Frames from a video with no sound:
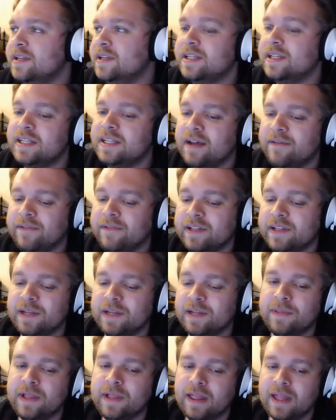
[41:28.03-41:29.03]
is definitely
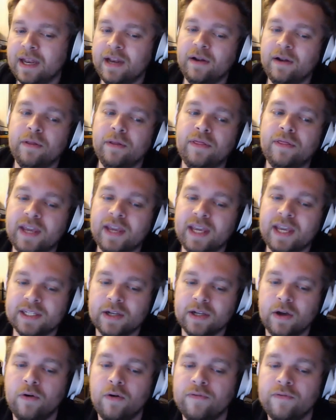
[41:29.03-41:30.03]
something that I don't think
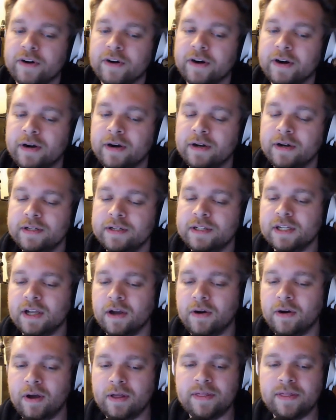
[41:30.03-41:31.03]
is over.
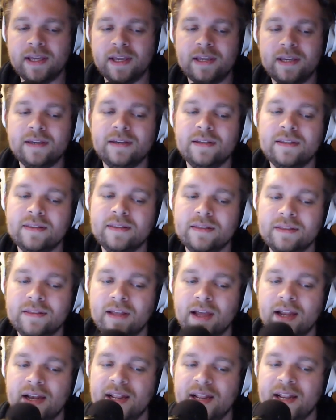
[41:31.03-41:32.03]
So I think
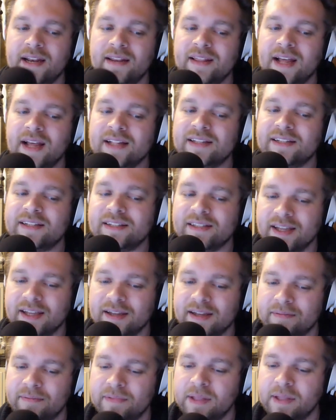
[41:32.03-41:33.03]
that's
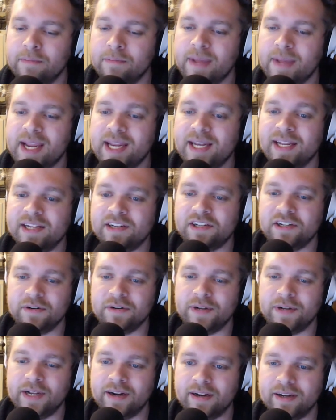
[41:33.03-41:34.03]
the main
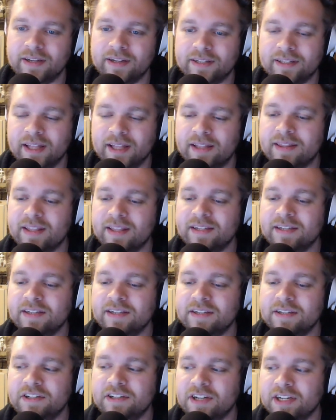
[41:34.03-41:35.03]
issue here, is that this
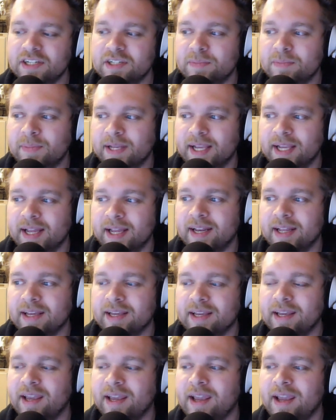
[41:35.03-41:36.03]
is just
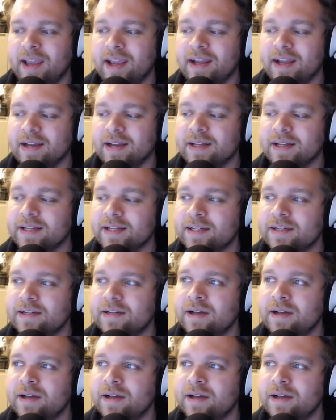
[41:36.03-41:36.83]
beginning, and